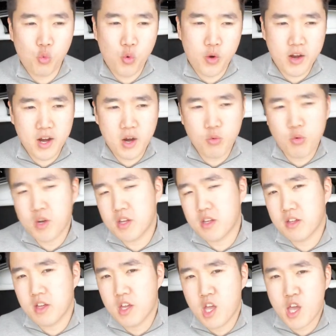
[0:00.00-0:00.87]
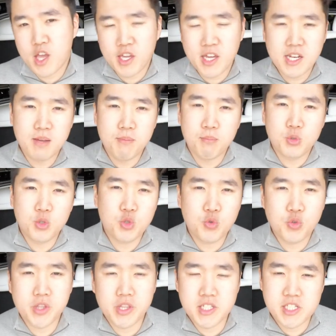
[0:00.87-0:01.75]
where I wanna kind of
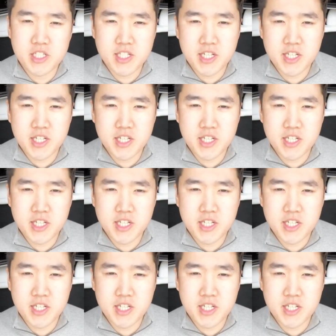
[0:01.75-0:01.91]
move with this